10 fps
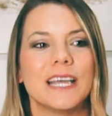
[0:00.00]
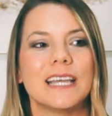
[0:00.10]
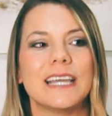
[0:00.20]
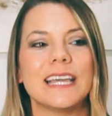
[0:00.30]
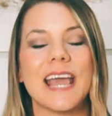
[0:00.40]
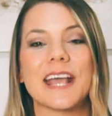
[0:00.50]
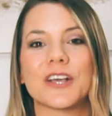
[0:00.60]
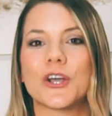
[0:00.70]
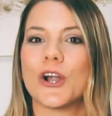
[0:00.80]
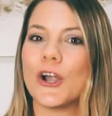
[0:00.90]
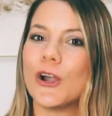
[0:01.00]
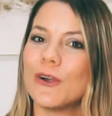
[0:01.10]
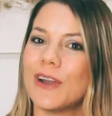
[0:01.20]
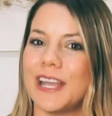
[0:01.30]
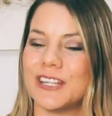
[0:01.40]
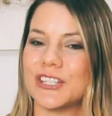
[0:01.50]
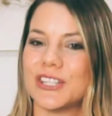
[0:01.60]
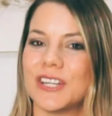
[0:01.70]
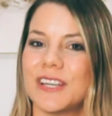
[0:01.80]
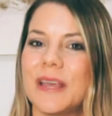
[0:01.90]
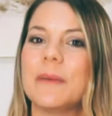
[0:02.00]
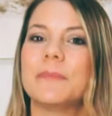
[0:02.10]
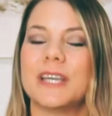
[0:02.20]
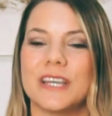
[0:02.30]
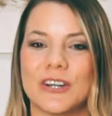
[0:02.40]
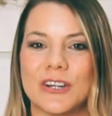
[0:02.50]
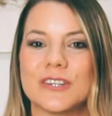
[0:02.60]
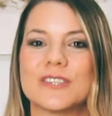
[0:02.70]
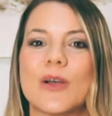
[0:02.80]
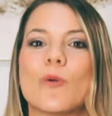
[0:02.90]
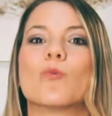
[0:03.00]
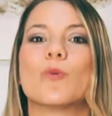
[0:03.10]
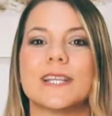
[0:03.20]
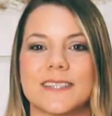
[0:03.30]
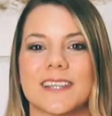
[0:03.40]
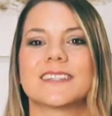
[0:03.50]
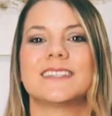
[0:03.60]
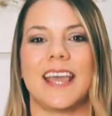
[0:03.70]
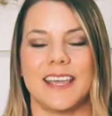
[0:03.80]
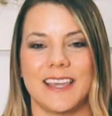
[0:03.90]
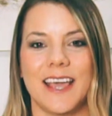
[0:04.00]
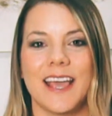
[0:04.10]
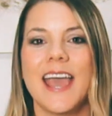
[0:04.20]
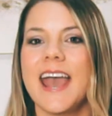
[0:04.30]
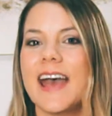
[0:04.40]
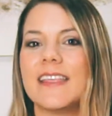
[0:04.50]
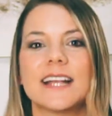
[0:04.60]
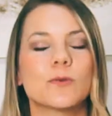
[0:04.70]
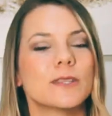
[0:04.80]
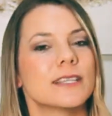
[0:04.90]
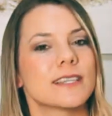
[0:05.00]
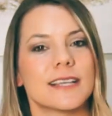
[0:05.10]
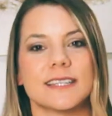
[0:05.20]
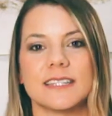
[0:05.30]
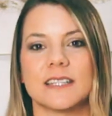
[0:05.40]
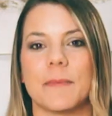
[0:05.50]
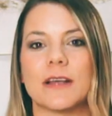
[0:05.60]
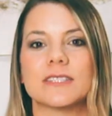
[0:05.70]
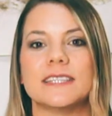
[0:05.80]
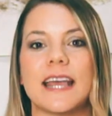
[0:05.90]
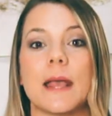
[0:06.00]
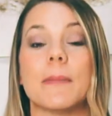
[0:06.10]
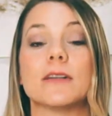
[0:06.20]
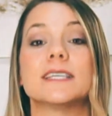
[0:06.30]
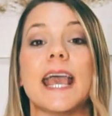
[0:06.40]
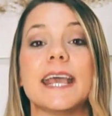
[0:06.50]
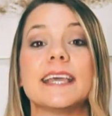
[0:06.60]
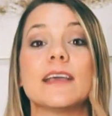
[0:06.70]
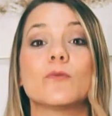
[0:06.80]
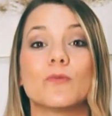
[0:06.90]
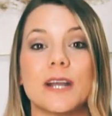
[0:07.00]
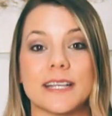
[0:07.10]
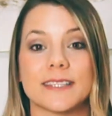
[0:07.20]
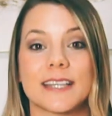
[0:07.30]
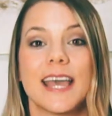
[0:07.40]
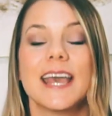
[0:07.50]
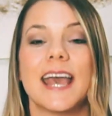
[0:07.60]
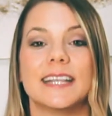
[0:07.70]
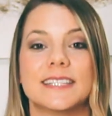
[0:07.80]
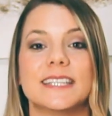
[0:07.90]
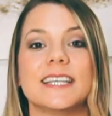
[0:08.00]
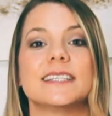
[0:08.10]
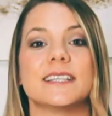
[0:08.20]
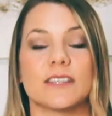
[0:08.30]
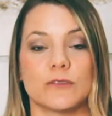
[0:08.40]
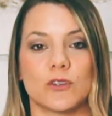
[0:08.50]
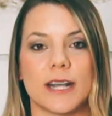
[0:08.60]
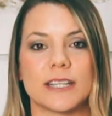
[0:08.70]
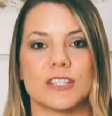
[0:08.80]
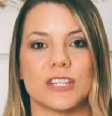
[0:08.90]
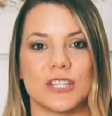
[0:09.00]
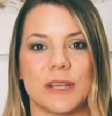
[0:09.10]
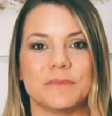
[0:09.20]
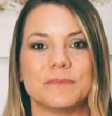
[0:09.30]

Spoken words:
He encouraged Peter's risk-taking. And that's what this lesson is about today, about taking risks and seasons of transition.